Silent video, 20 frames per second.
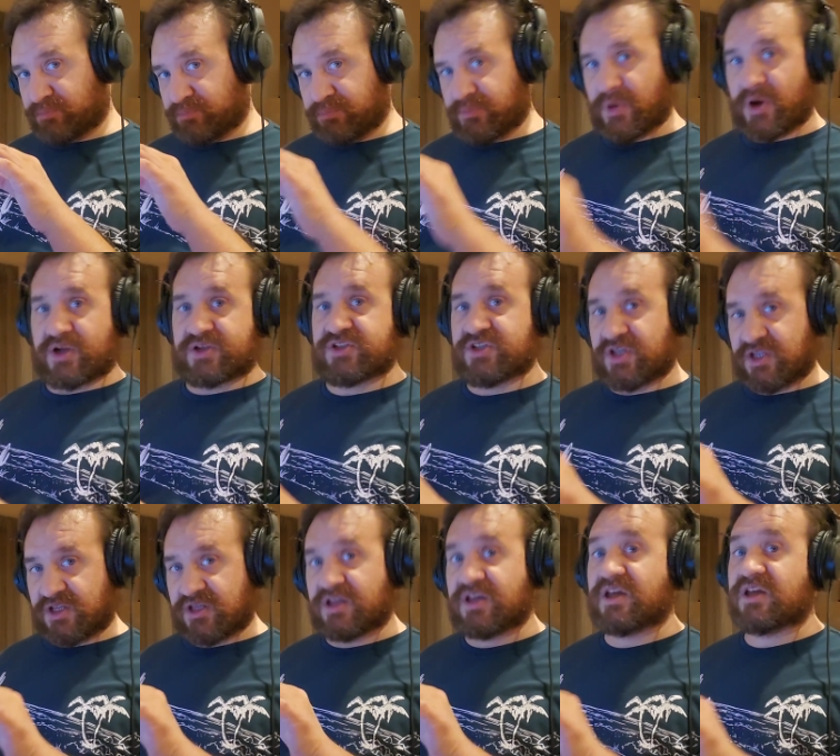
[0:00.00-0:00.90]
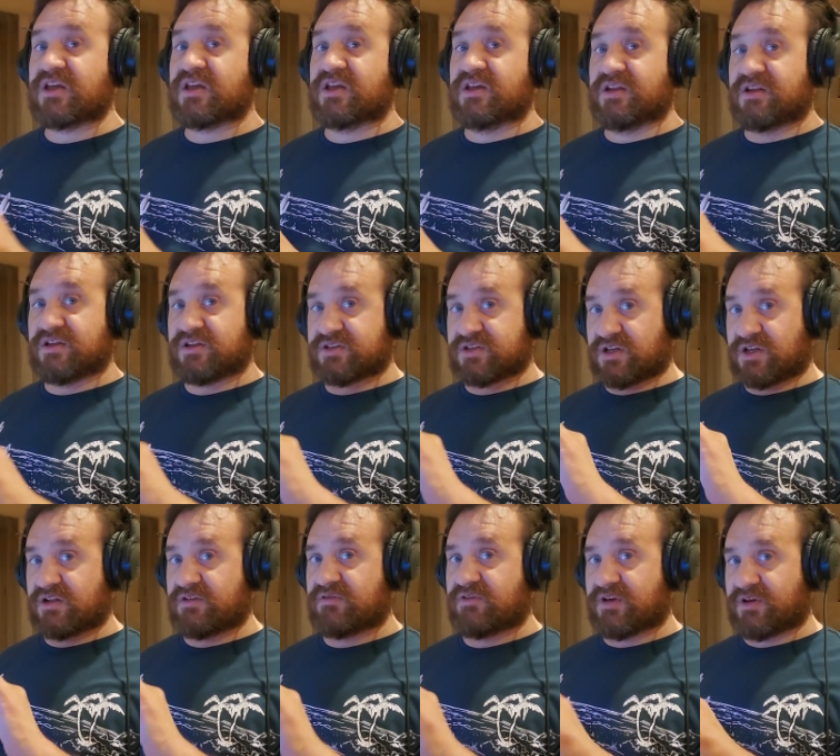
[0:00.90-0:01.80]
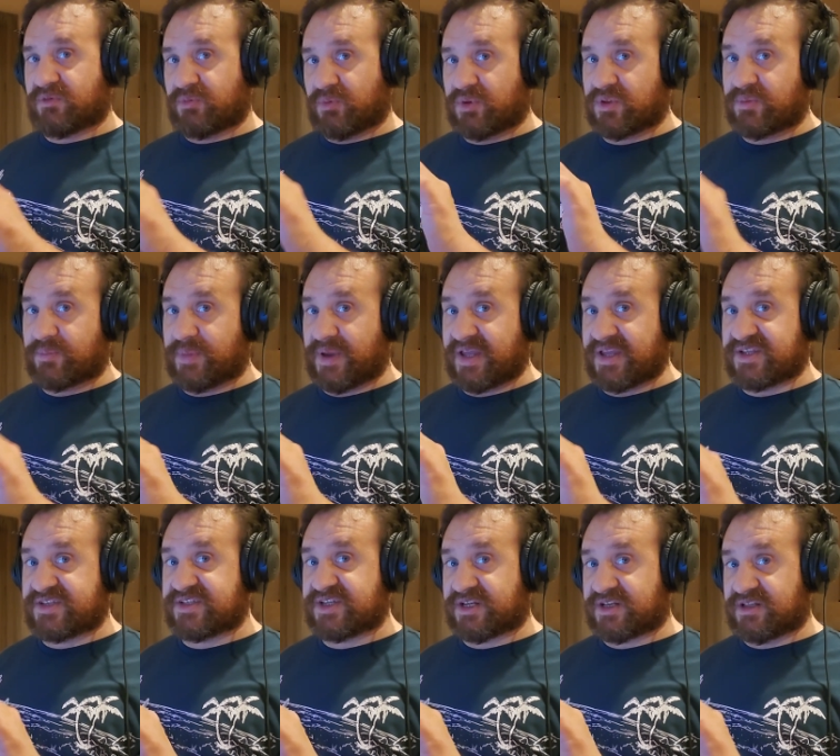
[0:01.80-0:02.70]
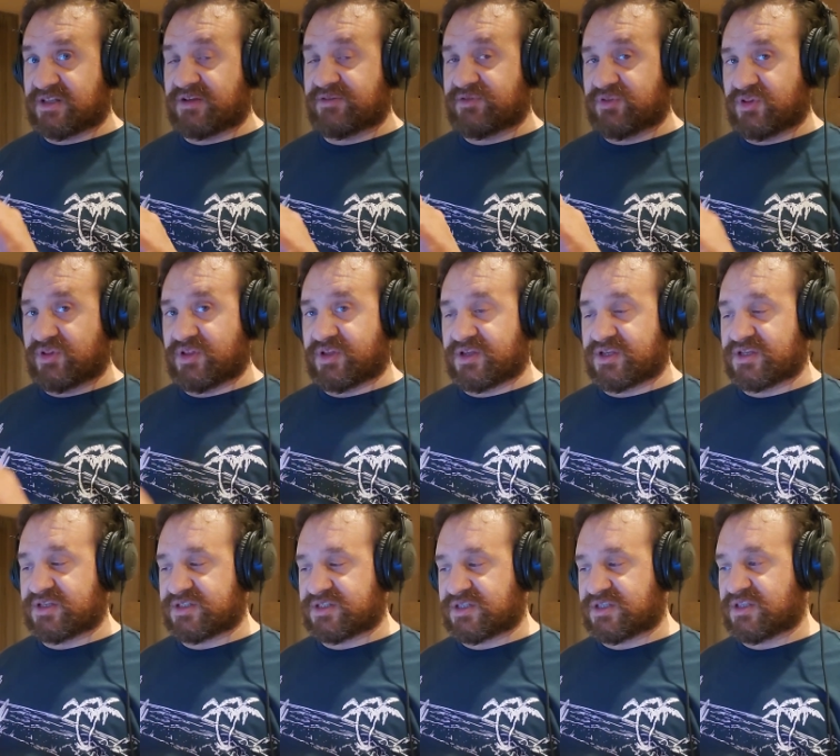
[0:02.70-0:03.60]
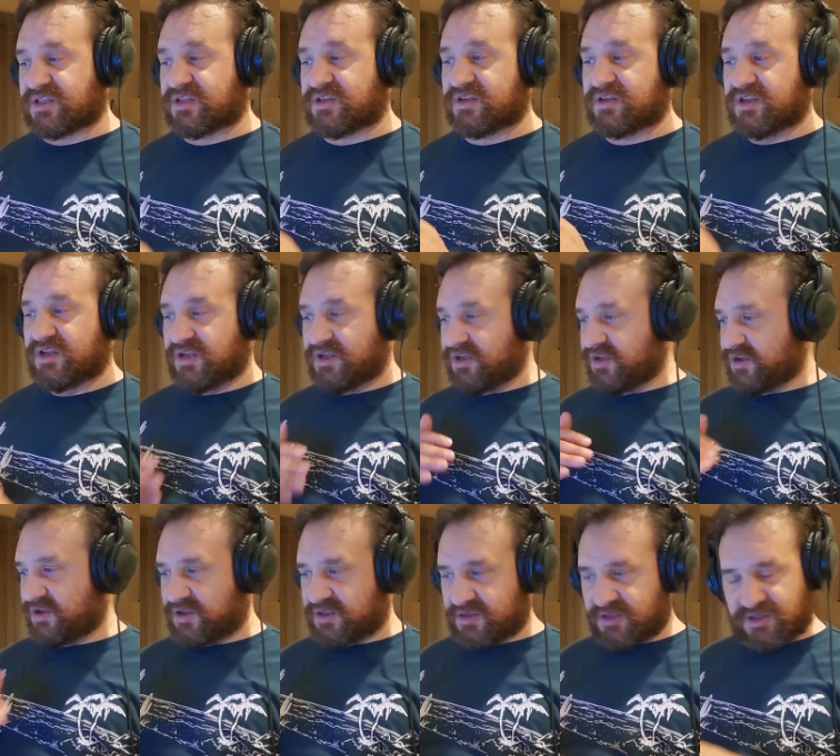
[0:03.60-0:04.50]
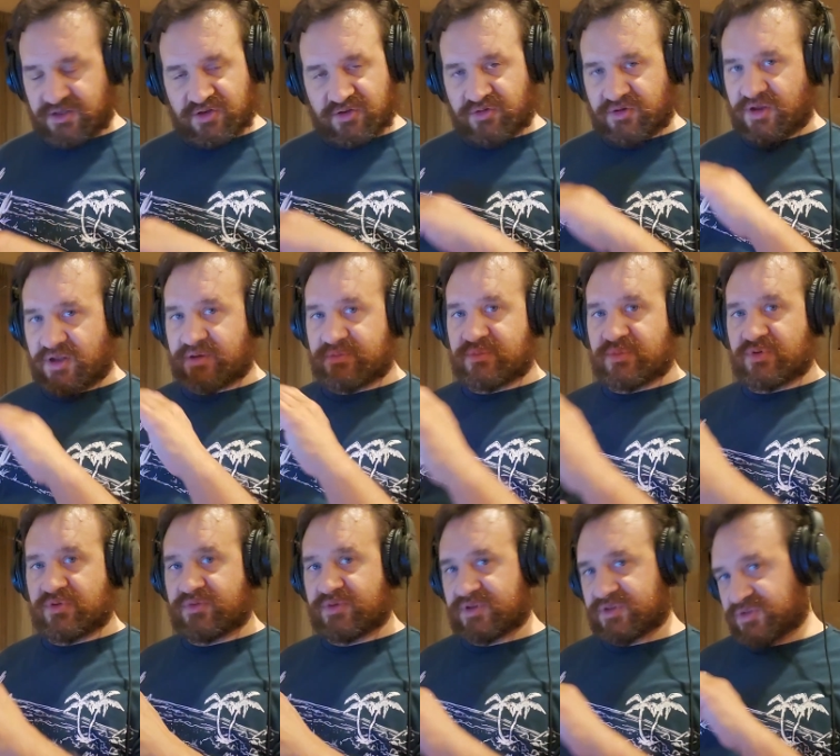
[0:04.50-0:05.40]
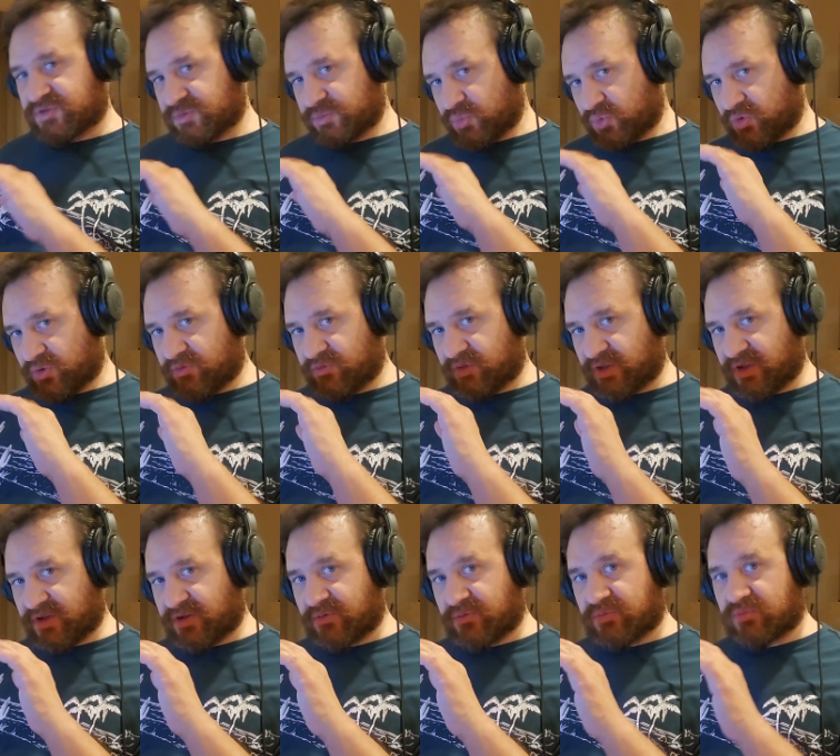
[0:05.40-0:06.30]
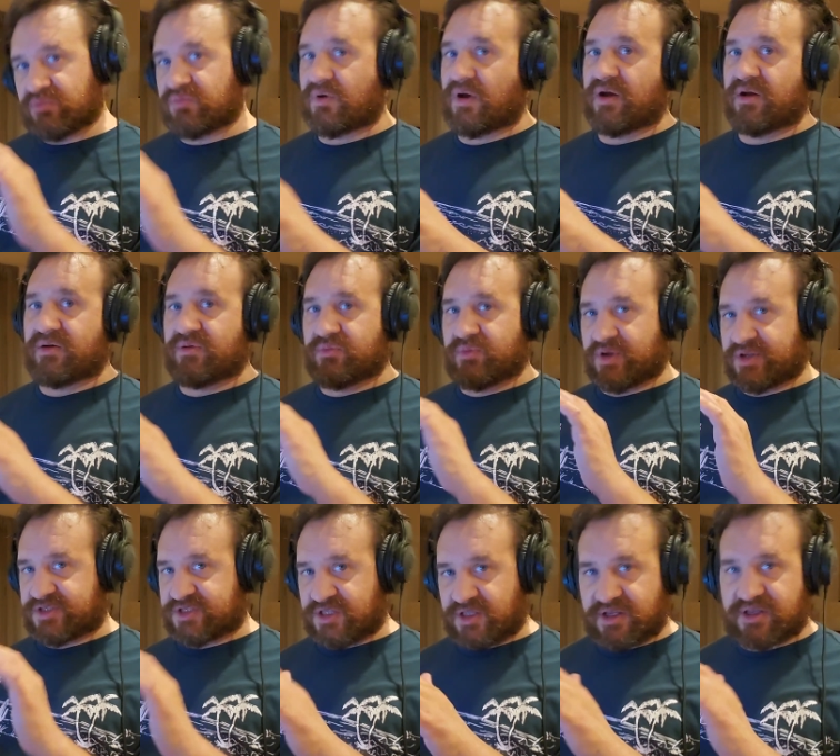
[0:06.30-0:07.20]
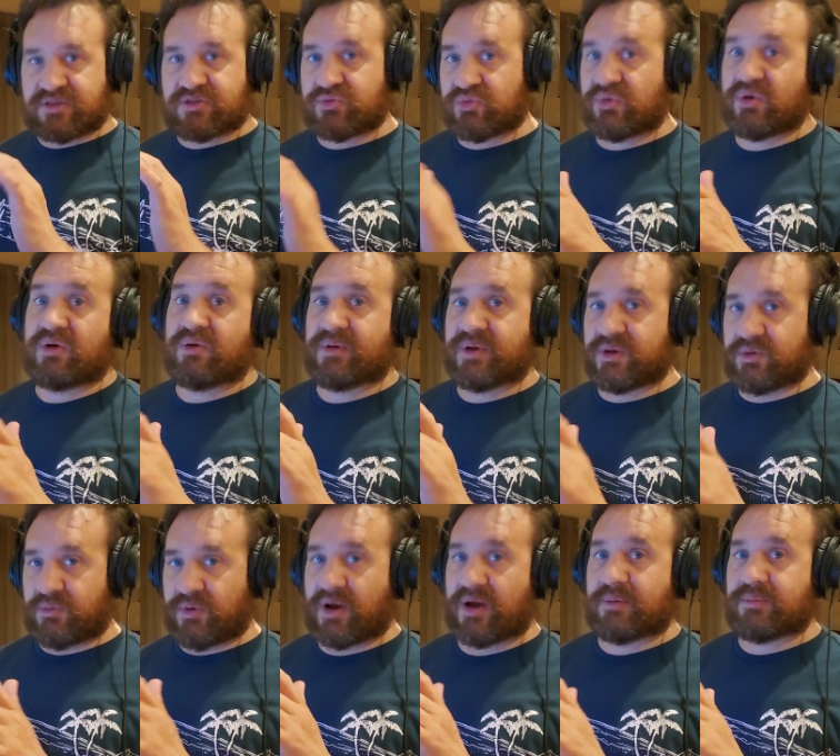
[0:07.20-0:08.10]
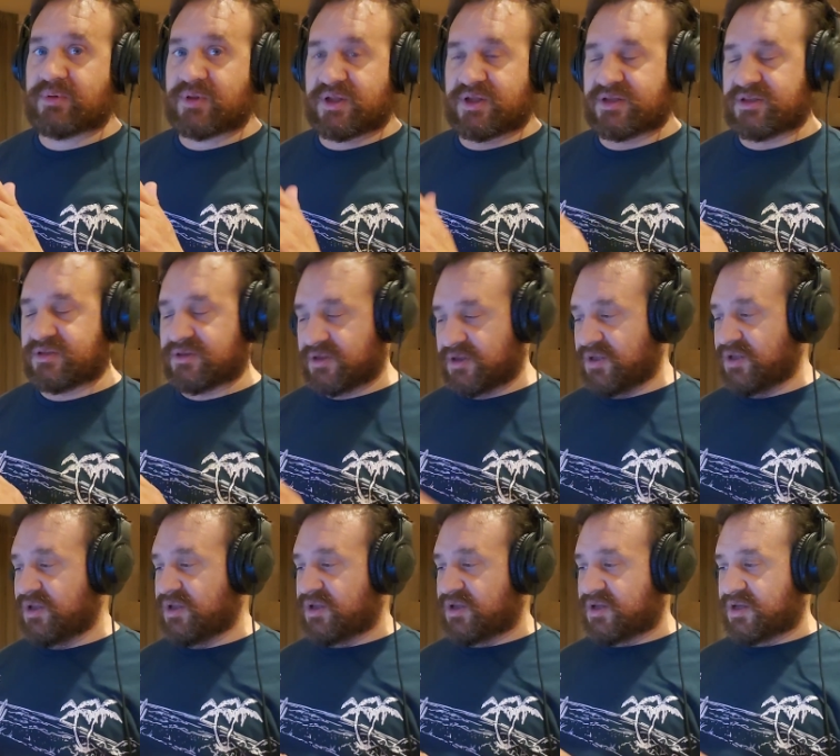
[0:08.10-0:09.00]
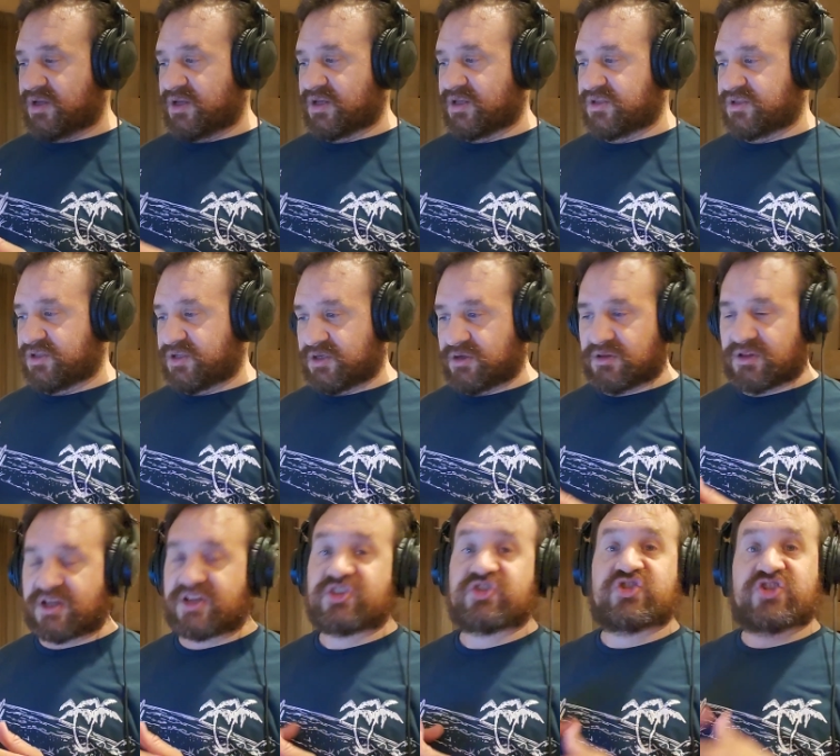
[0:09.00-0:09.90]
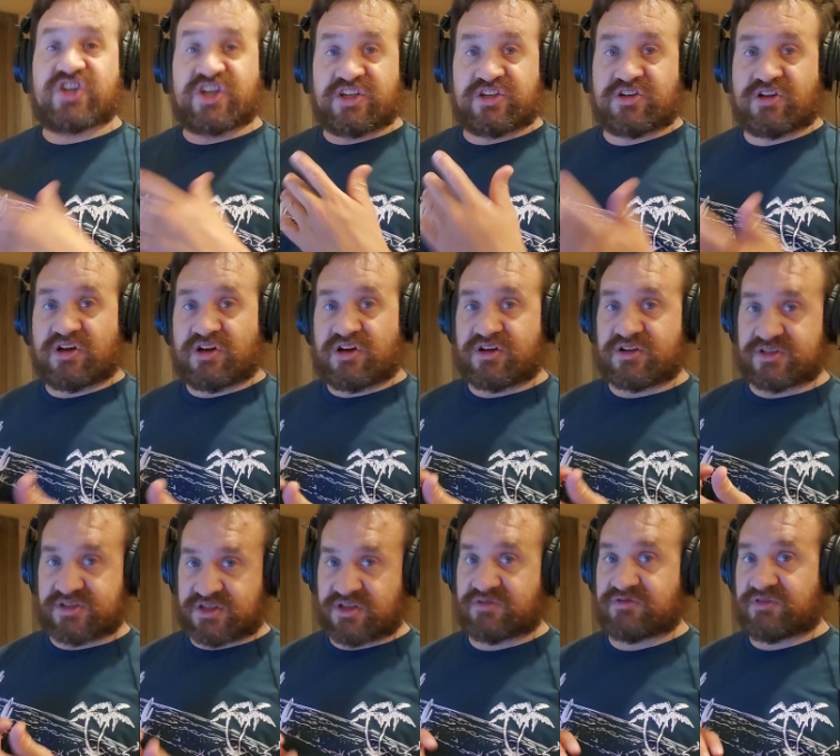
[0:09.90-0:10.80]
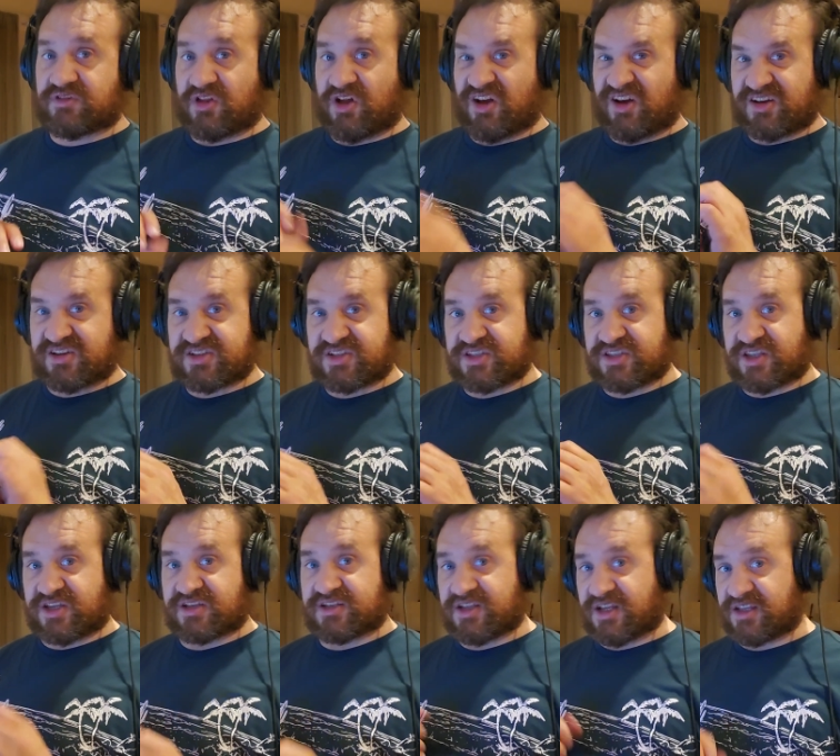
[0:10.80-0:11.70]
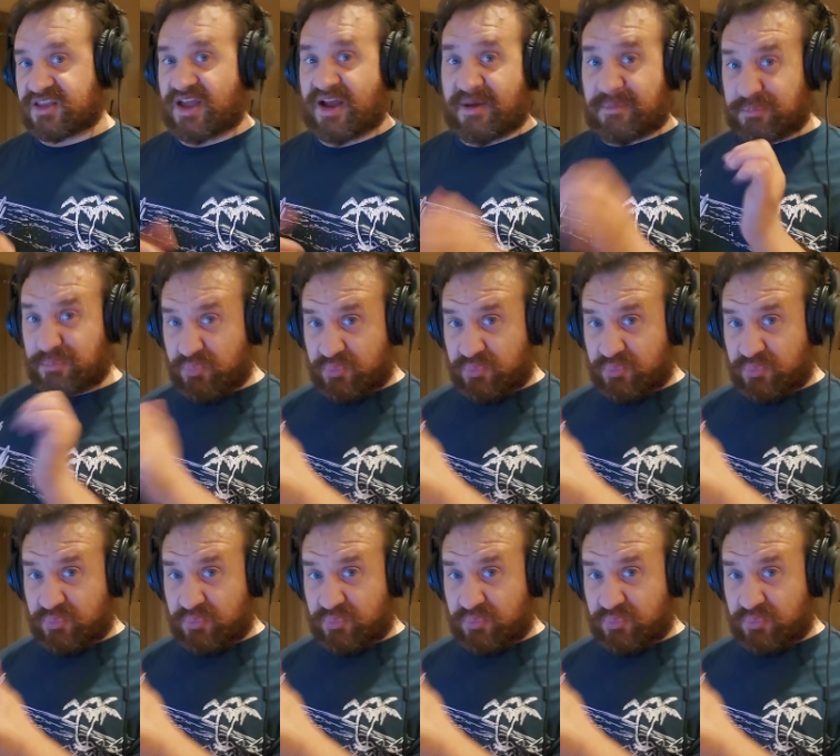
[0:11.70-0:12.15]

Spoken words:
punching, kicking is kind of like where the basic level is, and then you'll kind of move into more of like wrestling, throwing, grappling, and like chin gnaws with locks and things like that.